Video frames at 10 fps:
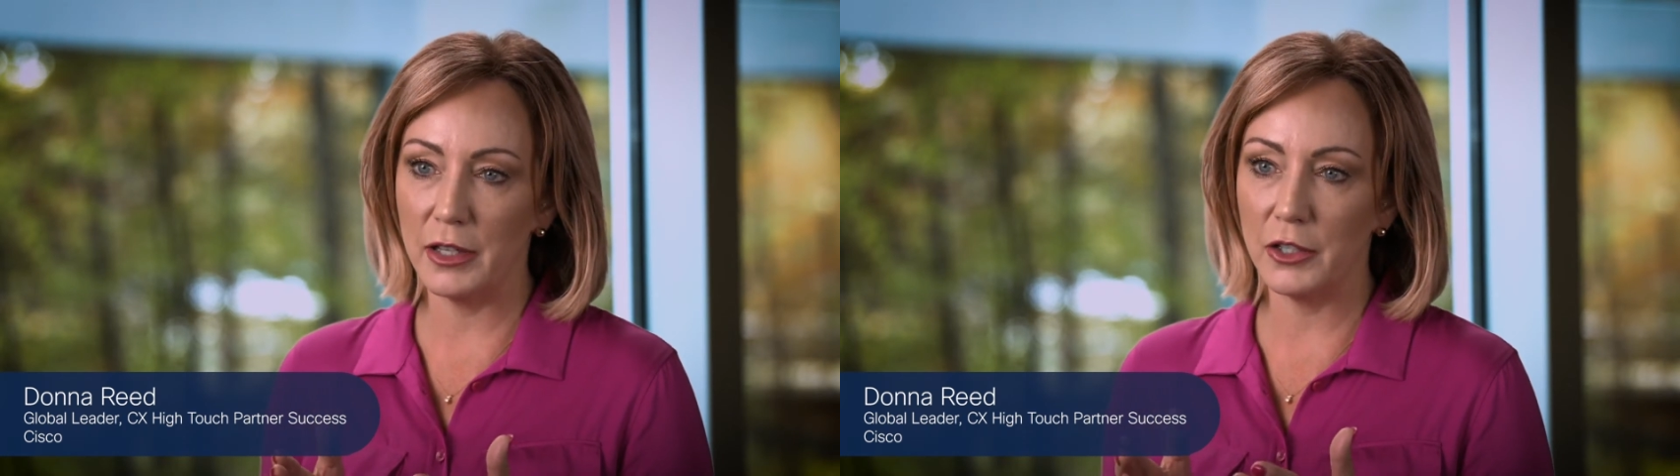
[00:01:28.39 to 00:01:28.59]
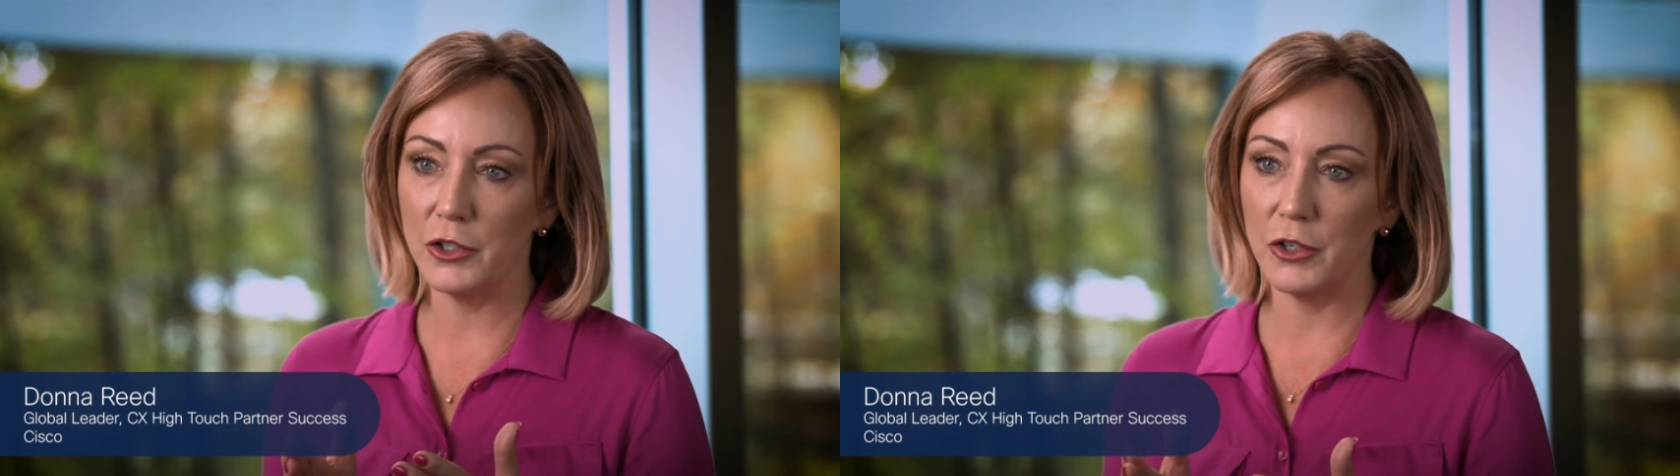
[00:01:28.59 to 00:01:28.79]

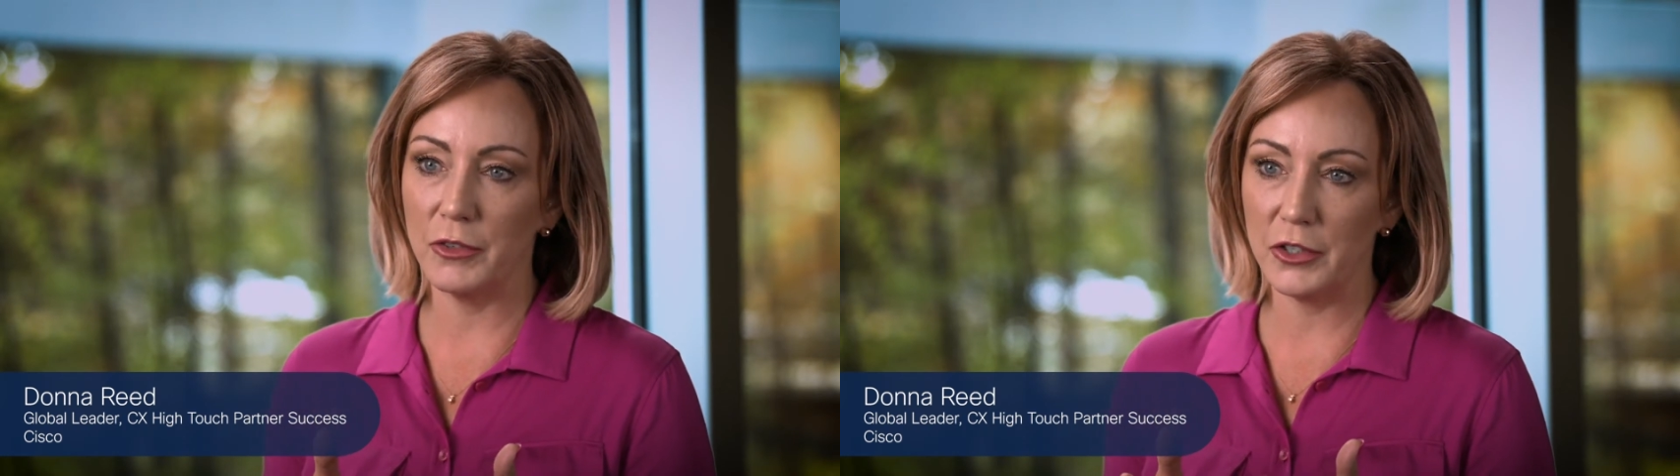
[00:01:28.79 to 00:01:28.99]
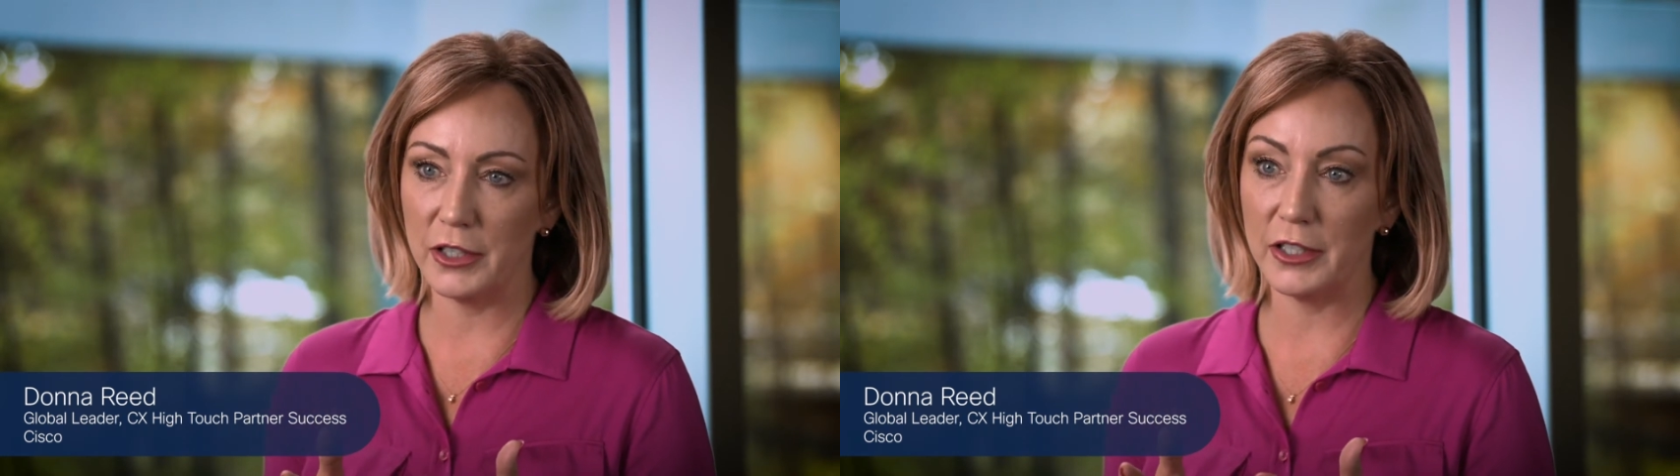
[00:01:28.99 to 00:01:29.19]
the
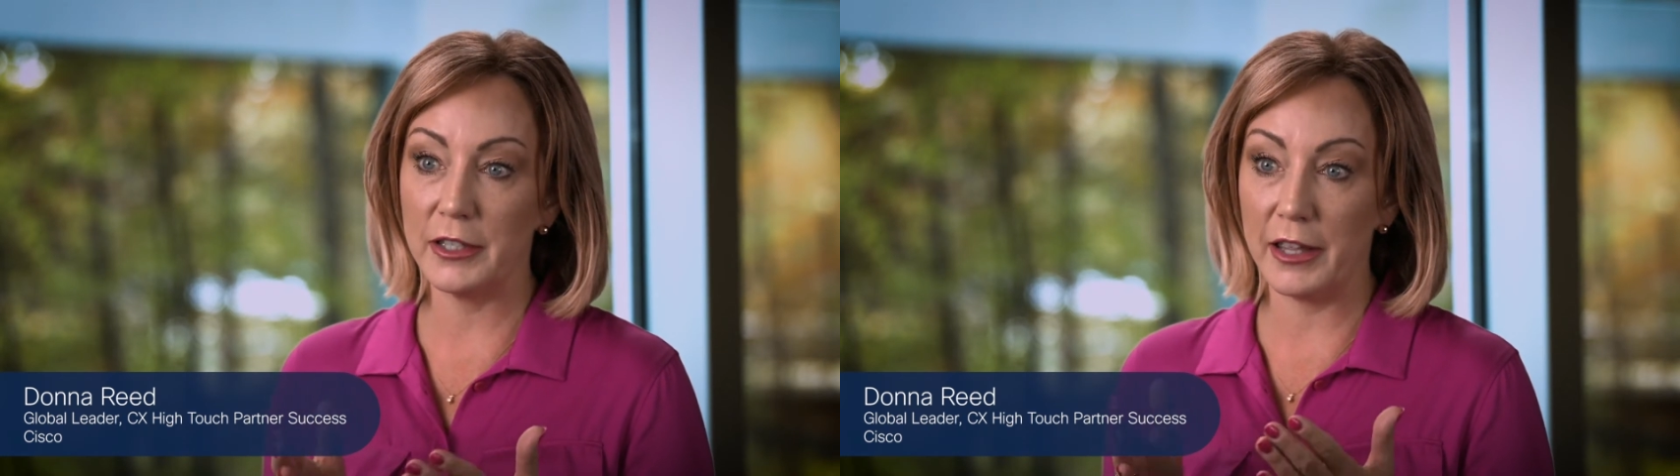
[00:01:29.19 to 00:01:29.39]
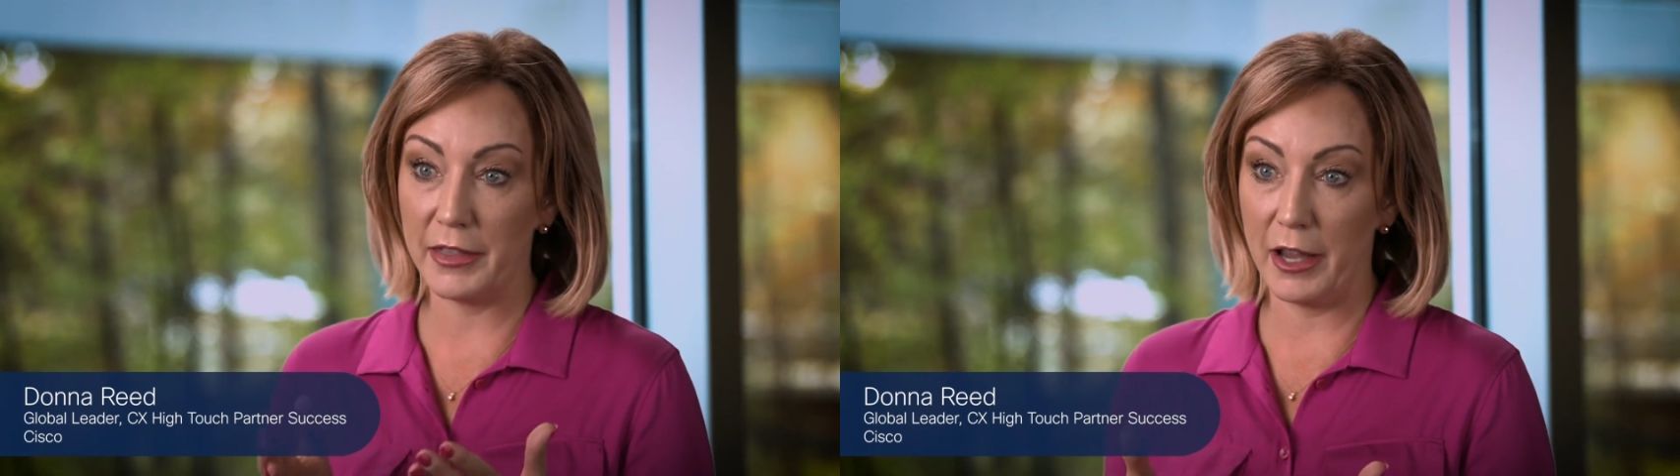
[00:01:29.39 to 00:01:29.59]
services
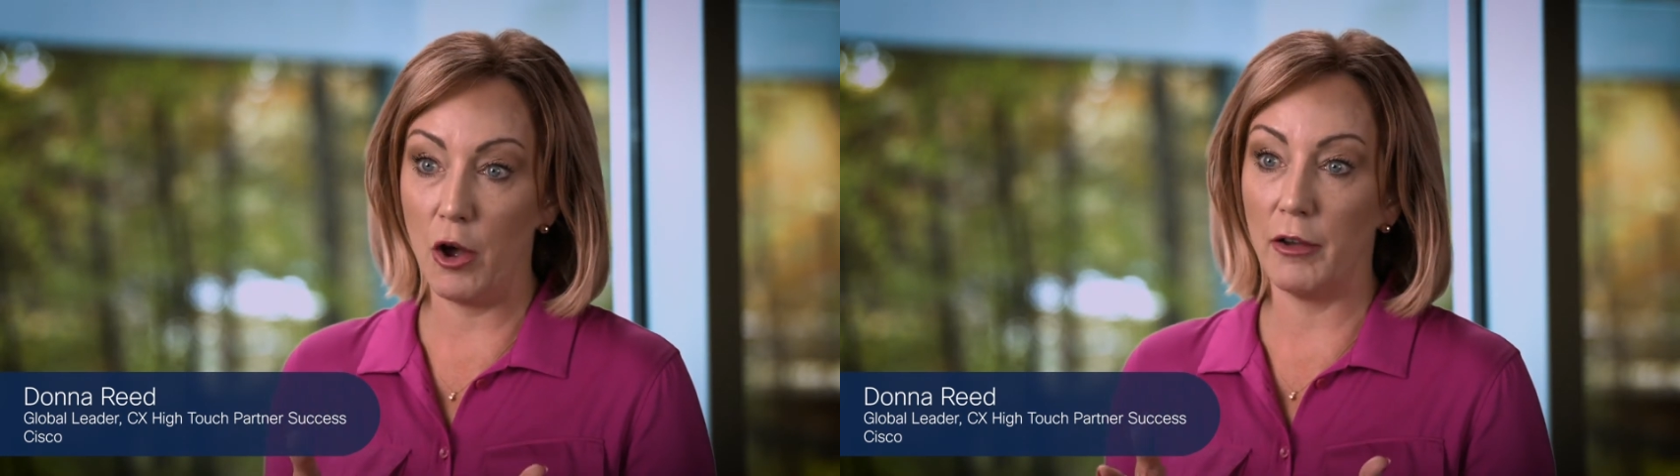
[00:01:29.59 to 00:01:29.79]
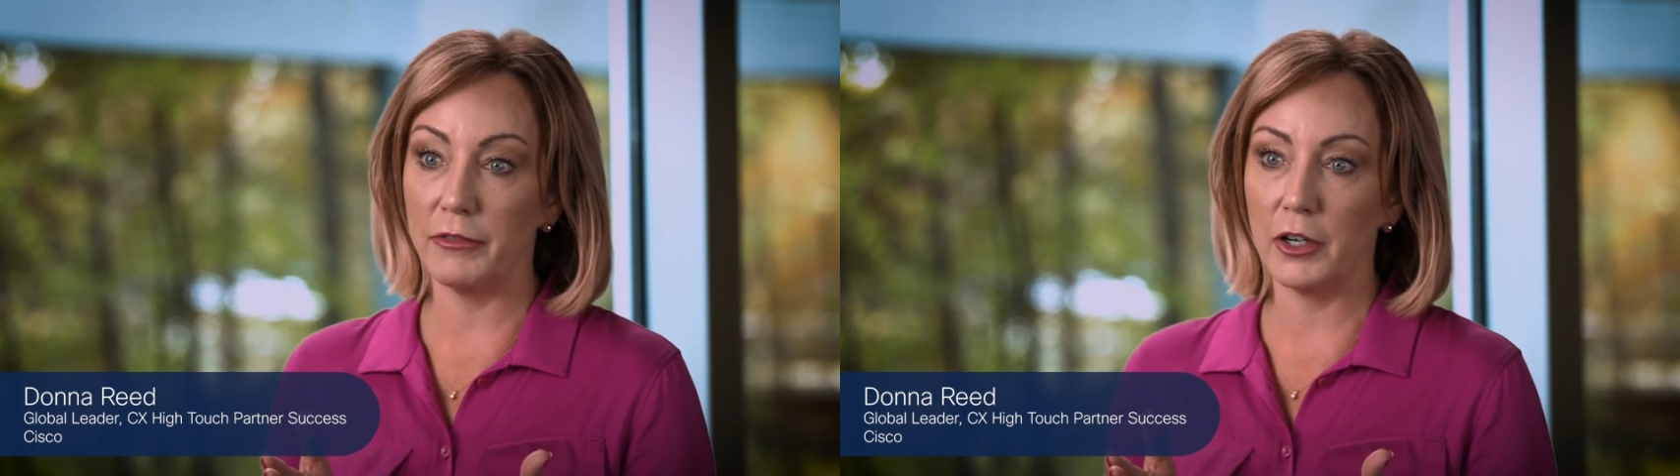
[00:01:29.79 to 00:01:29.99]
that they
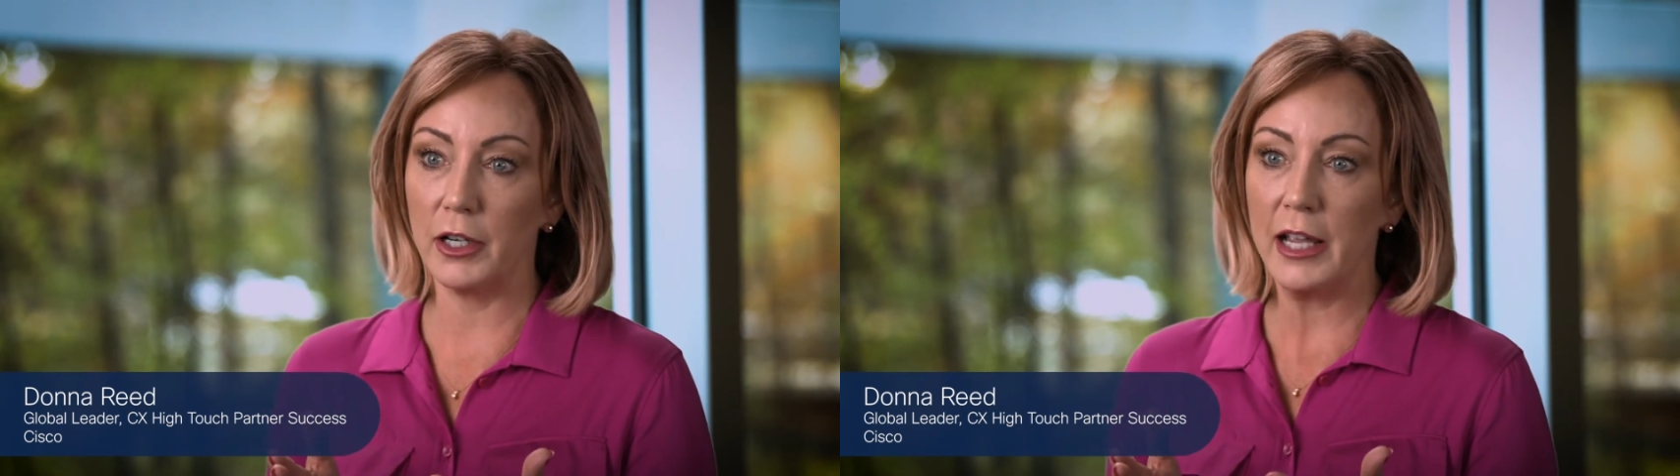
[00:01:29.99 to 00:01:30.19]
offer.